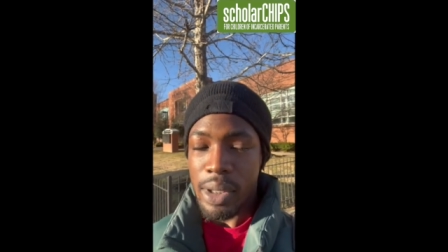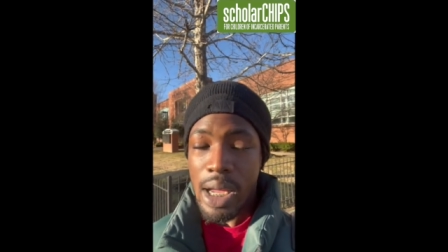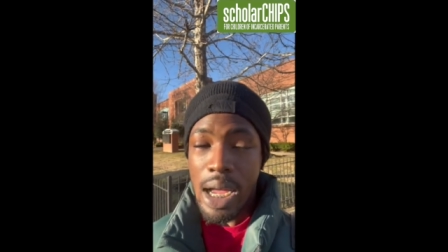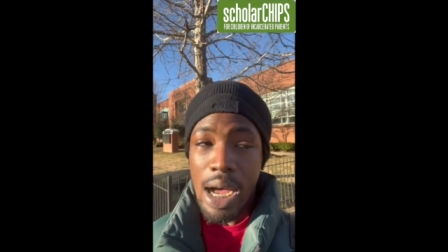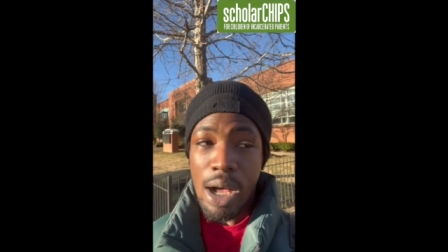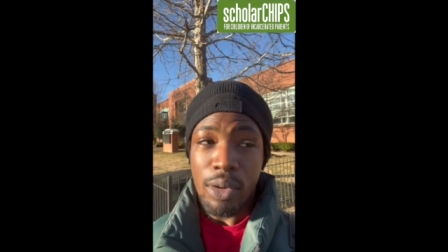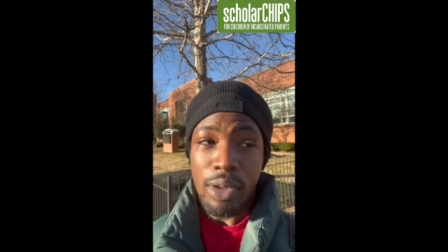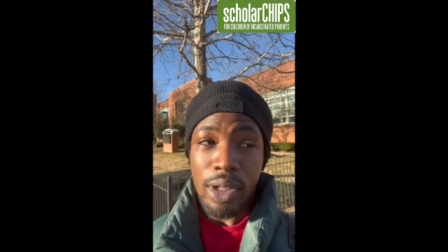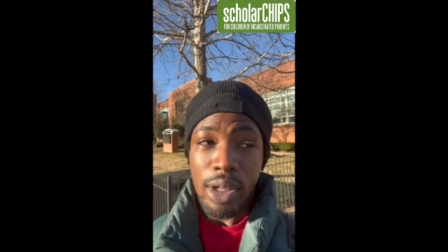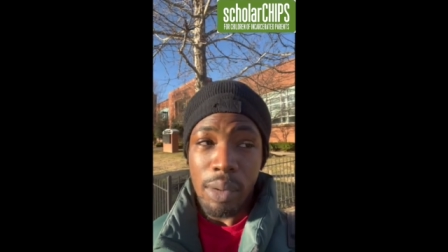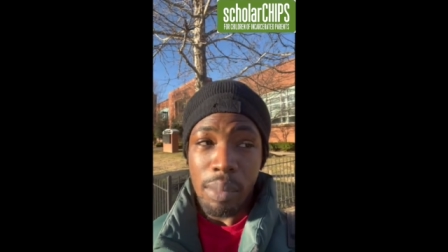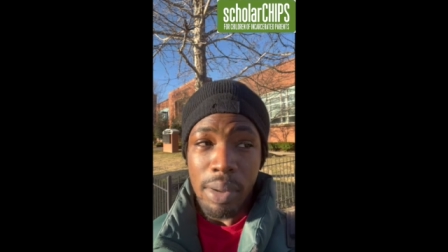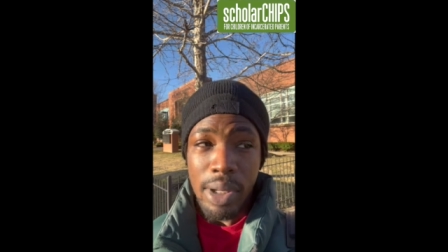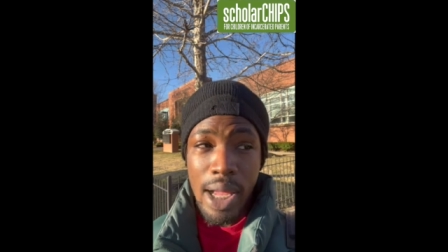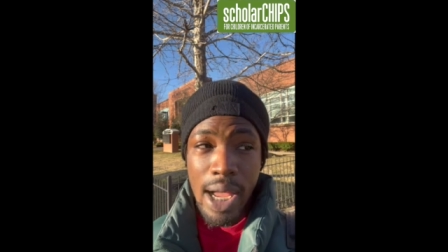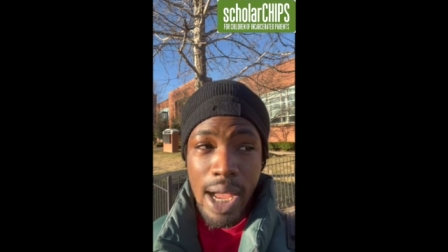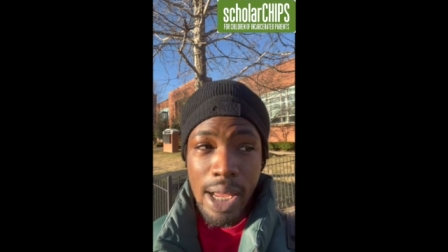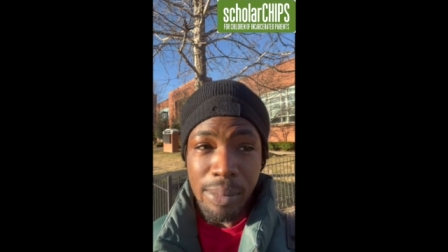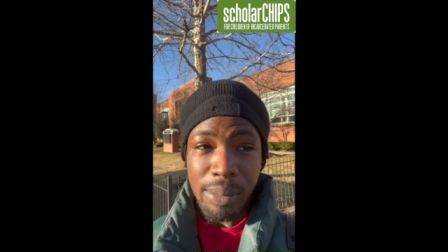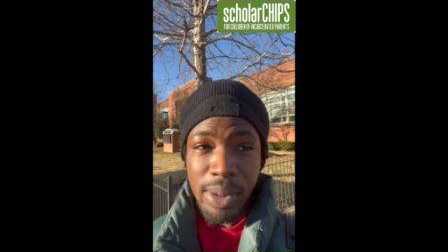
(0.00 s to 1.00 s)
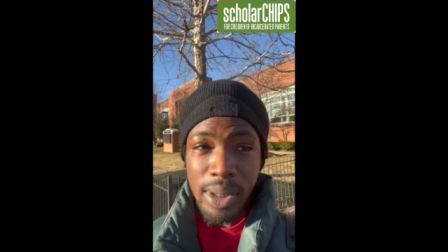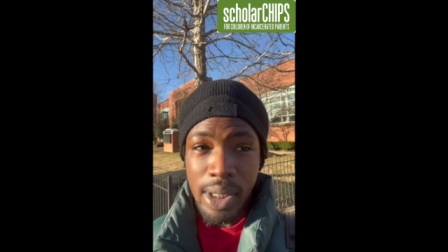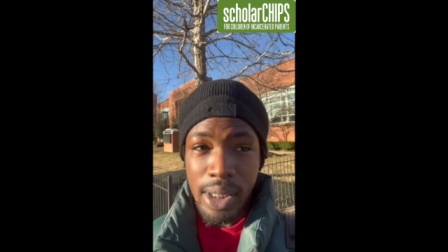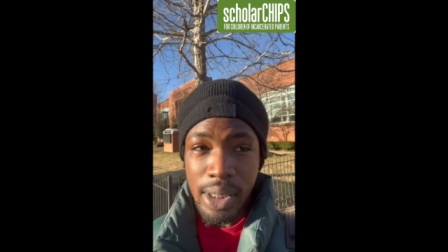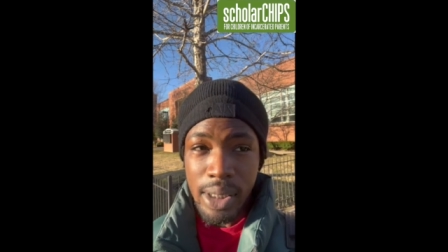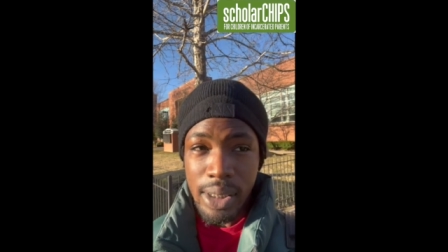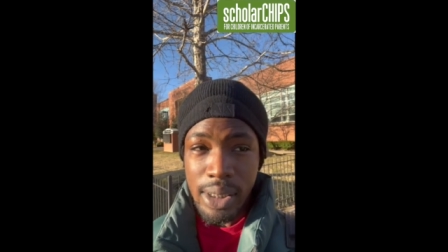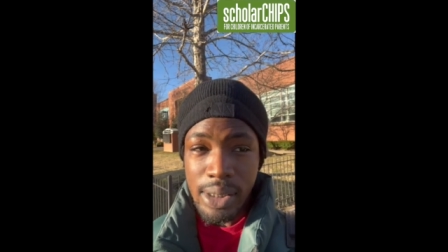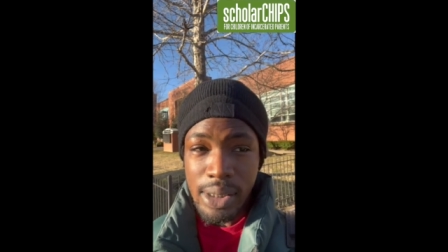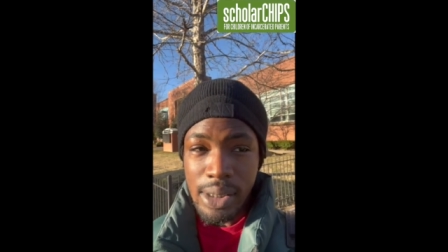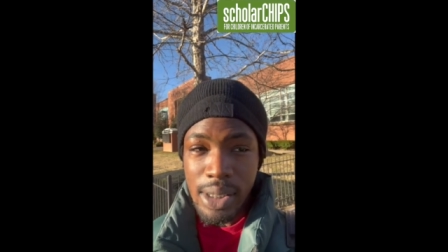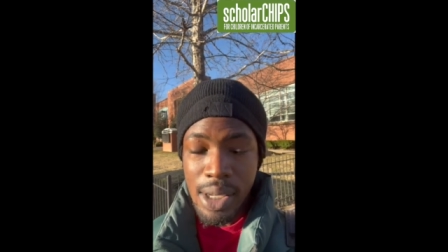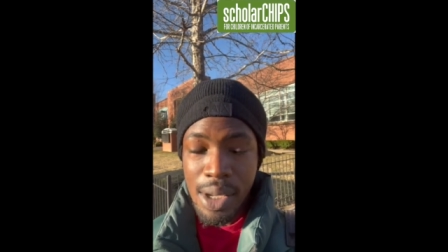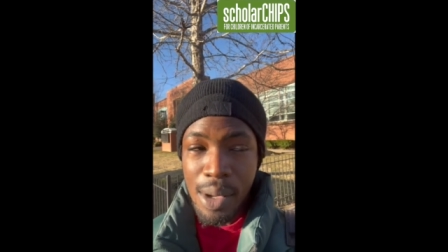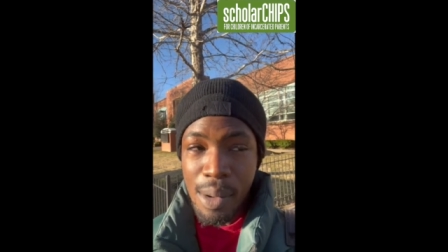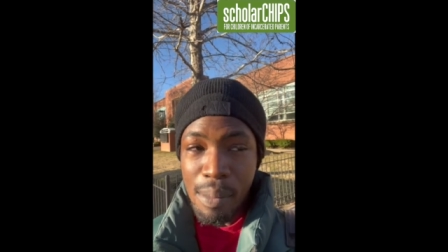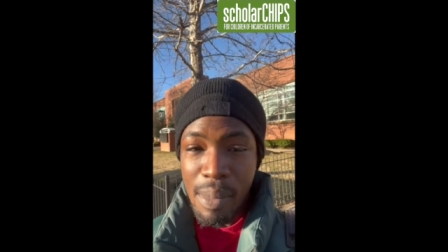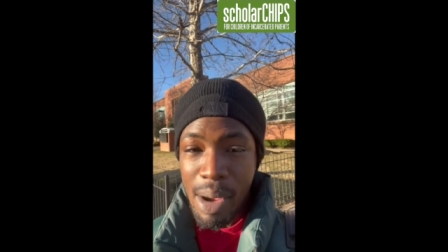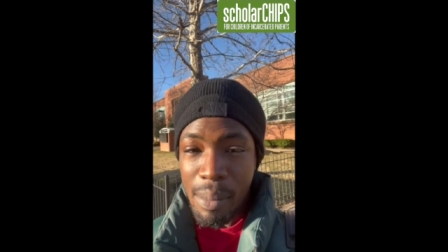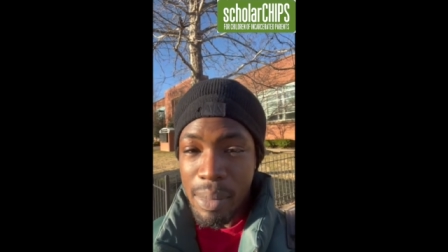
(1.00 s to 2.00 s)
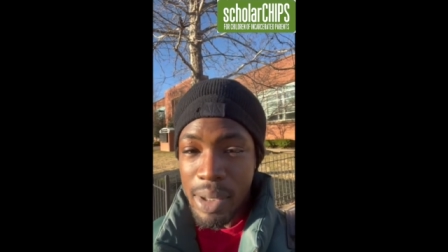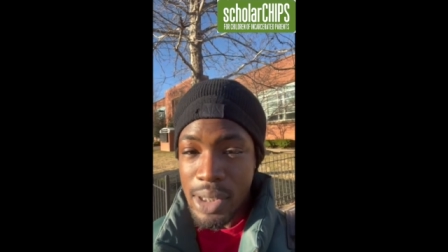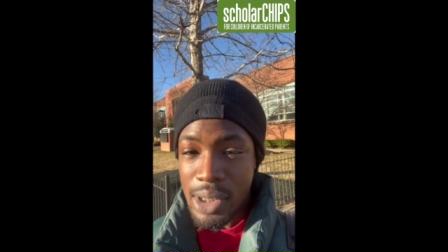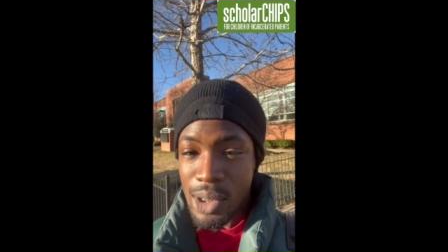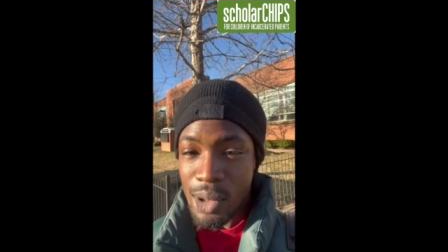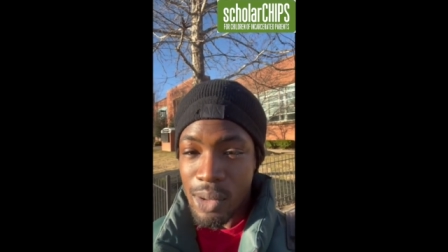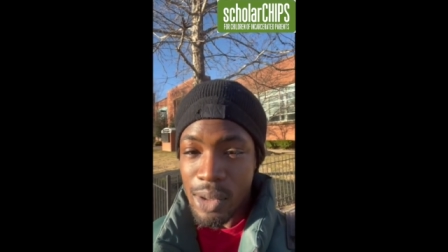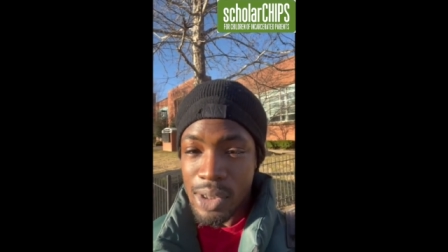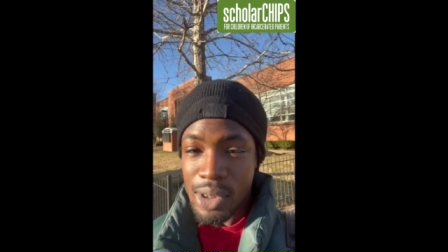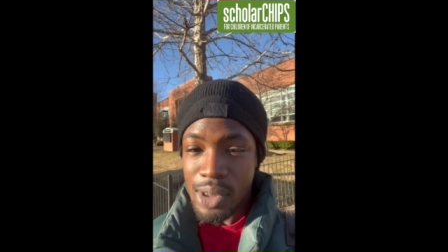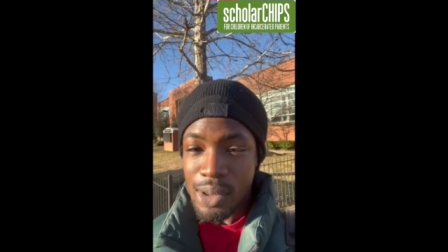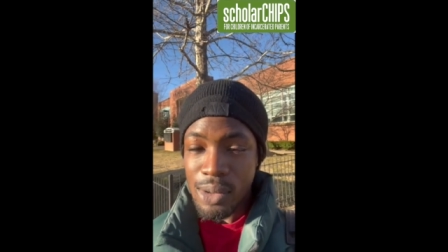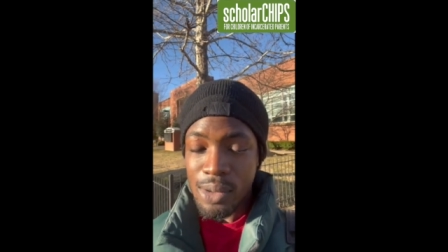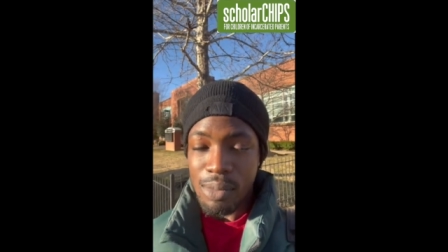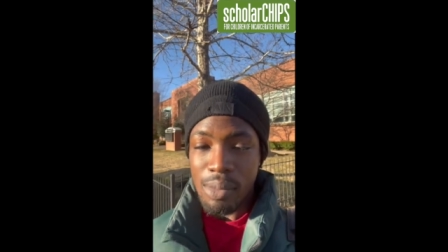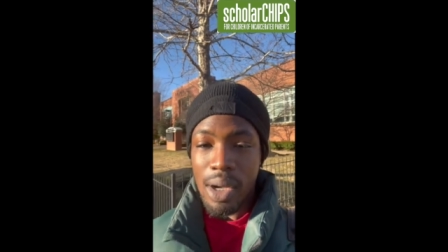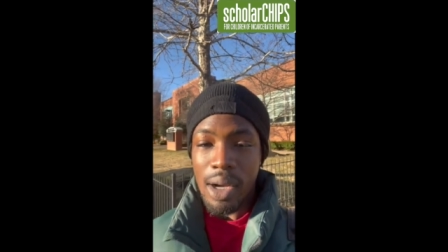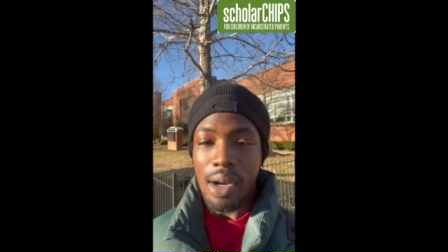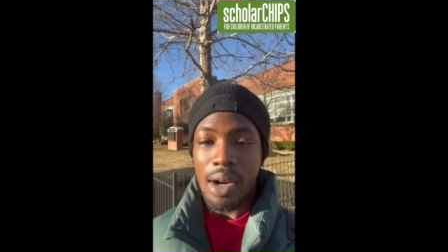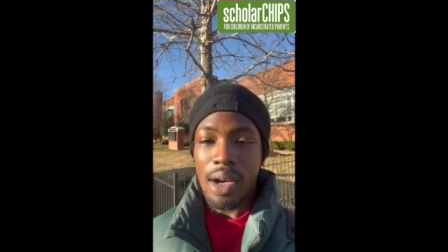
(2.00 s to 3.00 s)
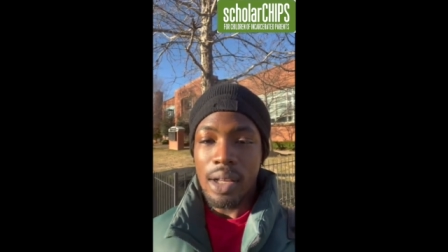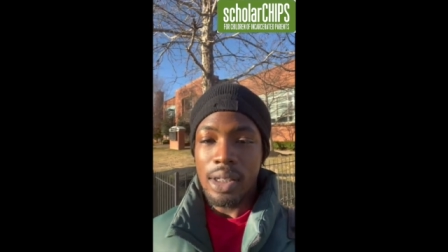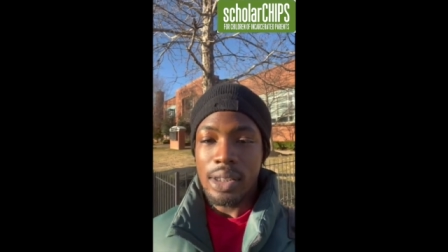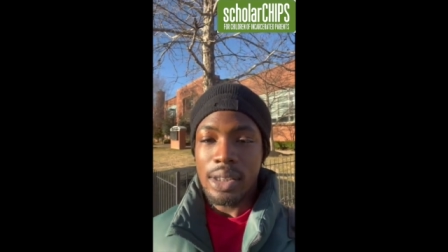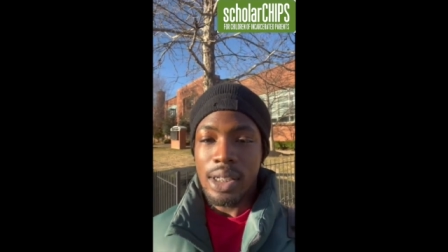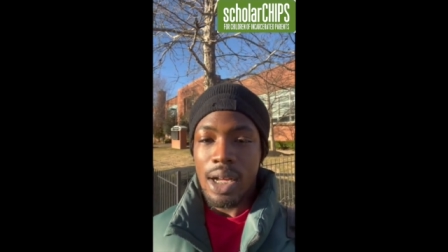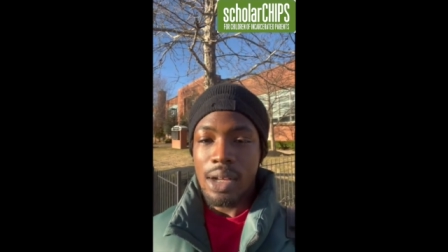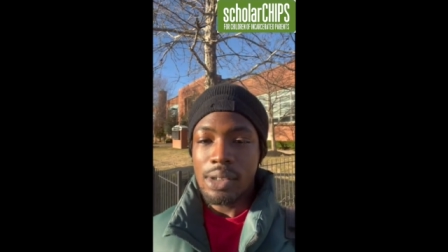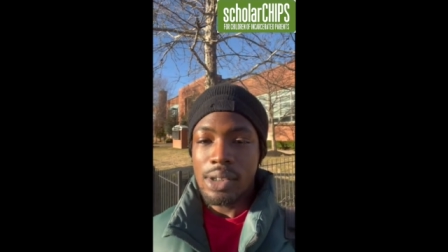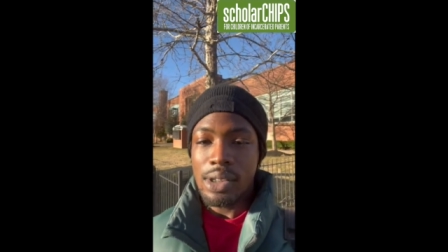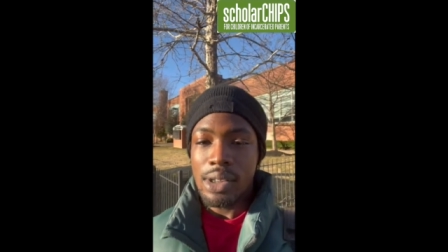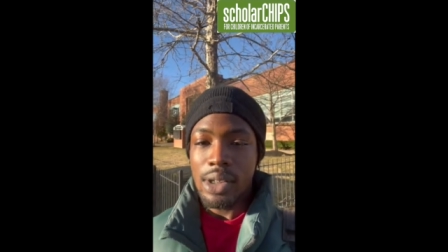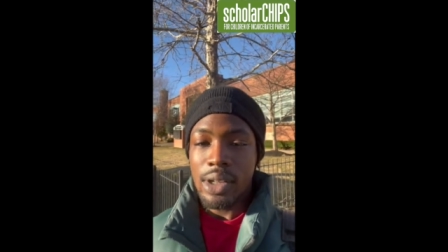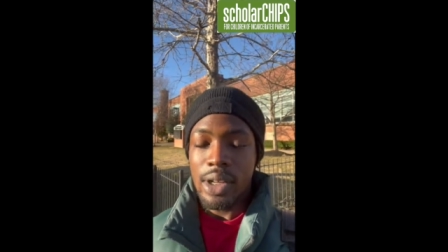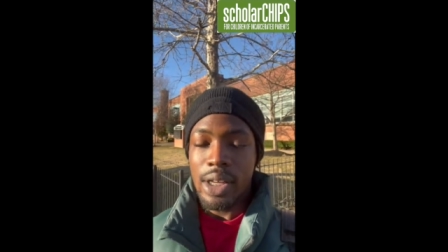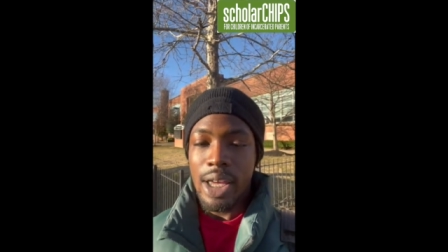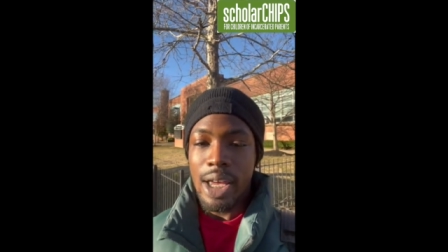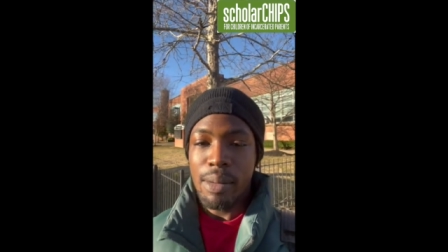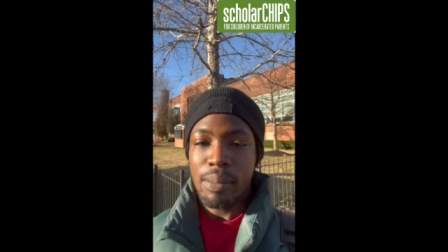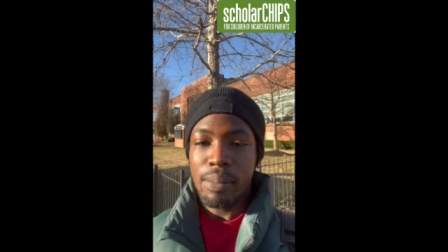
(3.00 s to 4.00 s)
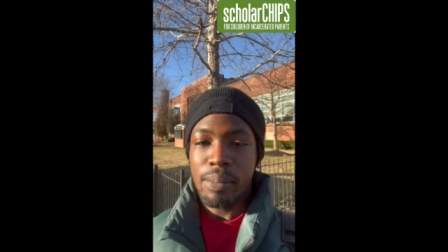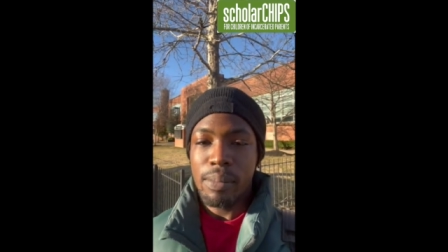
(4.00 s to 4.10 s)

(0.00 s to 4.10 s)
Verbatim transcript: I only applied because my mentor in school, my college counselor, kept